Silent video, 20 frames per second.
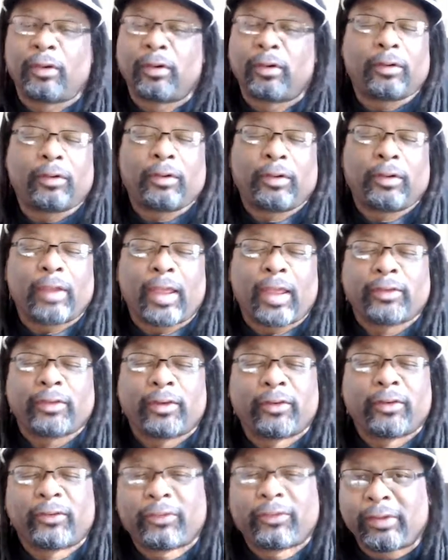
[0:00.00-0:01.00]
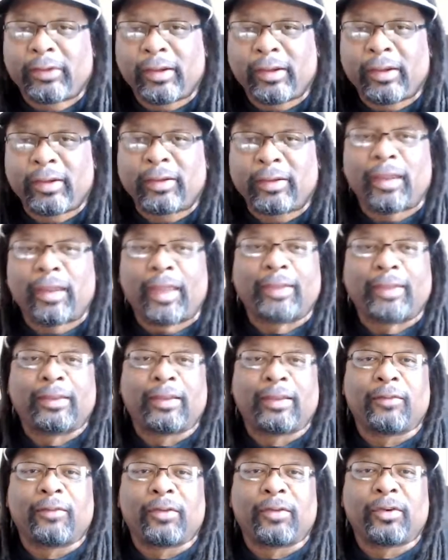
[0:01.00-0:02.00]
not their sin, not
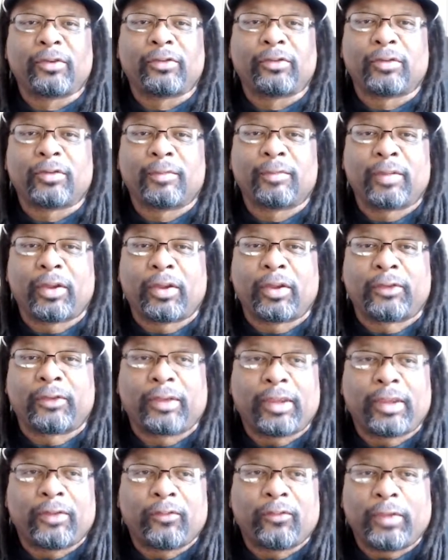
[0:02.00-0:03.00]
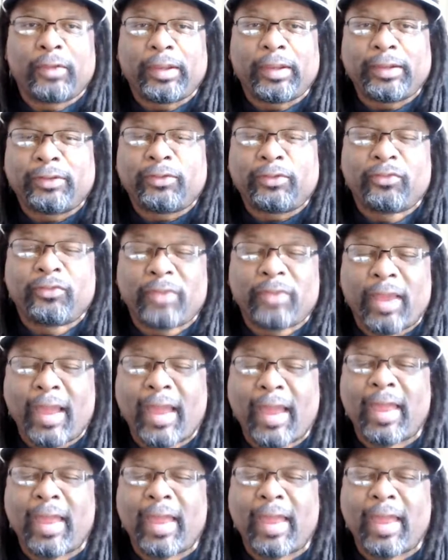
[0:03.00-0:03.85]
their wrongdoing, because again, we do not